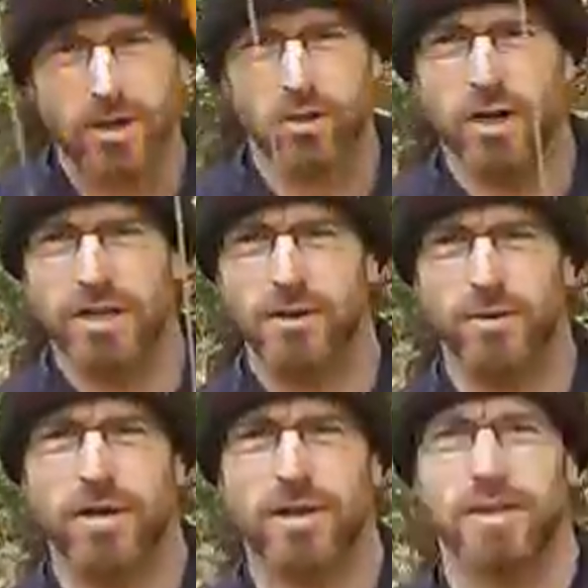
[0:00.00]
I thought I'd deal
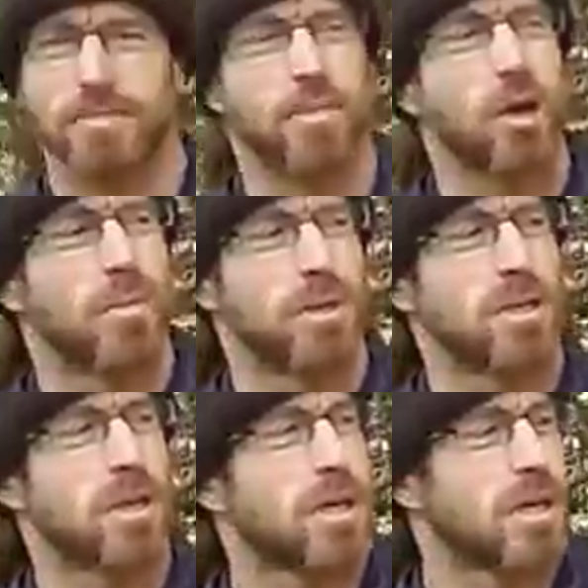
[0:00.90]
with at the
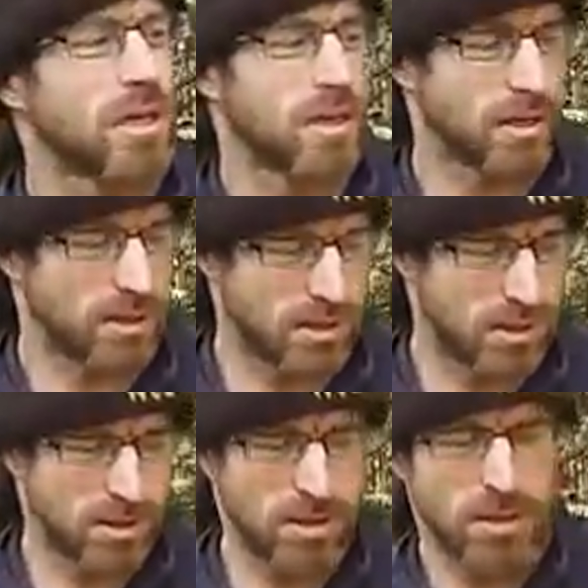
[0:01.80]
moment
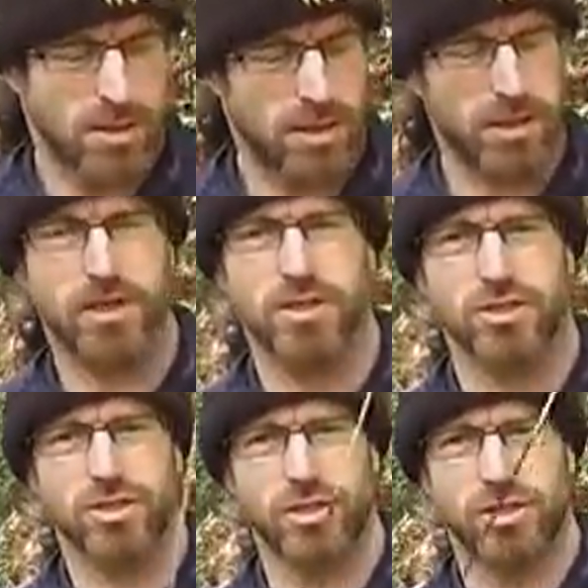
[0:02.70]

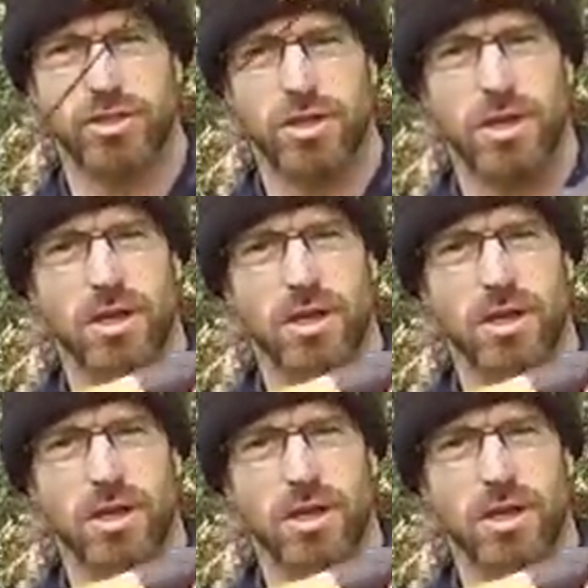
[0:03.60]
is